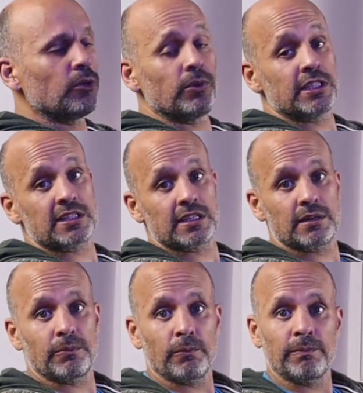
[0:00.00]
It's
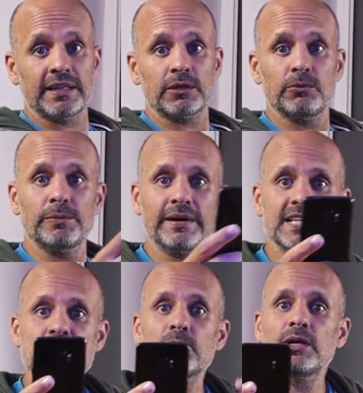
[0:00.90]
the button we
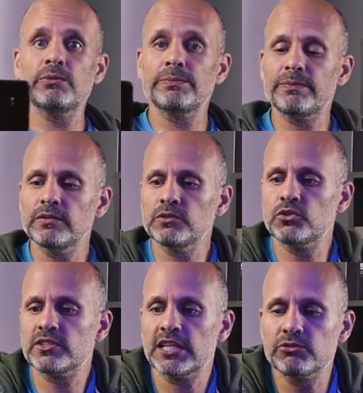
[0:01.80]
press to
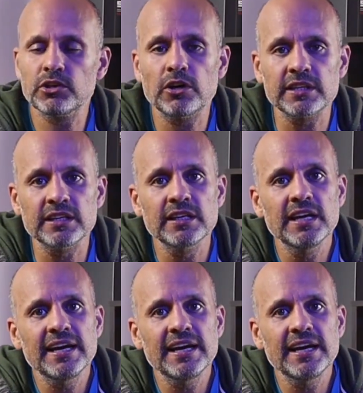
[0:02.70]
start recording,